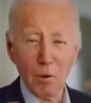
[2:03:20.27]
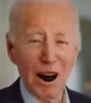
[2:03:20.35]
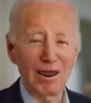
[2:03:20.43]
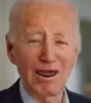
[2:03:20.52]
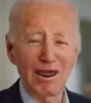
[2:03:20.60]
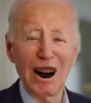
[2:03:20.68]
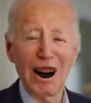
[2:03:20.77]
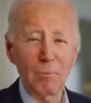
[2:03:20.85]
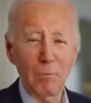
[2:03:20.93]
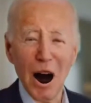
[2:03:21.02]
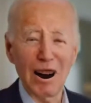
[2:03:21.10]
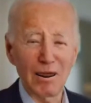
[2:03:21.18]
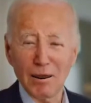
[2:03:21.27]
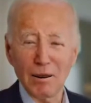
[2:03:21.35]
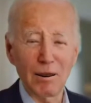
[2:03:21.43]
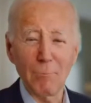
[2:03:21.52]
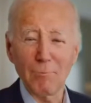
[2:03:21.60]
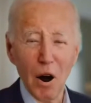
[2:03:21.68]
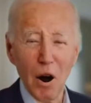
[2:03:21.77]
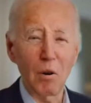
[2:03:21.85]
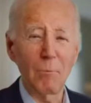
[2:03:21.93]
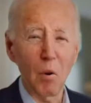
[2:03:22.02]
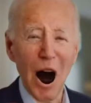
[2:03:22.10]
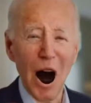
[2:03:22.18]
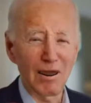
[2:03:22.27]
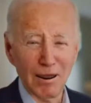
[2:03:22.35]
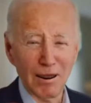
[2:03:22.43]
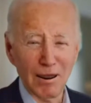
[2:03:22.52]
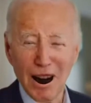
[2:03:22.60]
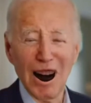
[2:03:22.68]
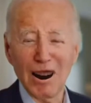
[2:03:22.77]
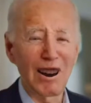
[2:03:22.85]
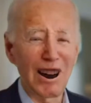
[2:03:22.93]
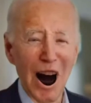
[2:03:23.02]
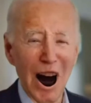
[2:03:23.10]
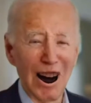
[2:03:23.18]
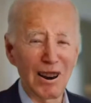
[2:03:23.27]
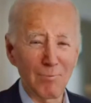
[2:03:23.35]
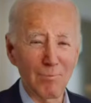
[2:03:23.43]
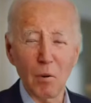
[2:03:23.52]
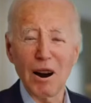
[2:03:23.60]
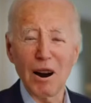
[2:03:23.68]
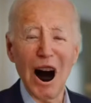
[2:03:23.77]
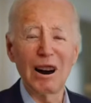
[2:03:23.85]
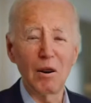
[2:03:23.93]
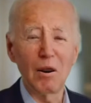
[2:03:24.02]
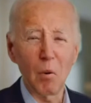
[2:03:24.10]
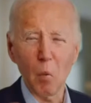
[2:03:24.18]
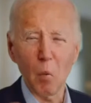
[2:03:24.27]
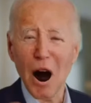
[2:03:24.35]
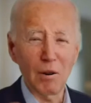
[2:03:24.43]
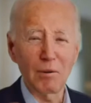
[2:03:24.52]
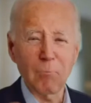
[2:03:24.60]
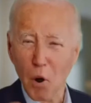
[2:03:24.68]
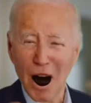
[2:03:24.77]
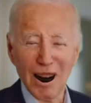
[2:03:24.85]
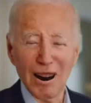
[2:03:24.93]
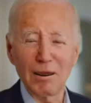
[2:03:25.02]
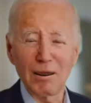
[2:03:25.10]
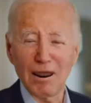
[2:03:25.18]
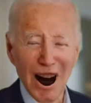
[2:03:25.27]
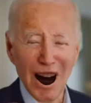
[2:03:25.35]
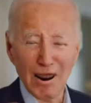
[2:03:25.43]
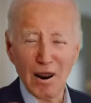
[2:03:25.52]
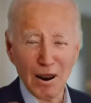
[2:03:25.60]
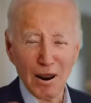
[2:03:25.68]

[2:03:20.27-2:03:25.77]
gas prices, food prices, Hell, I even created record breaking inflation. I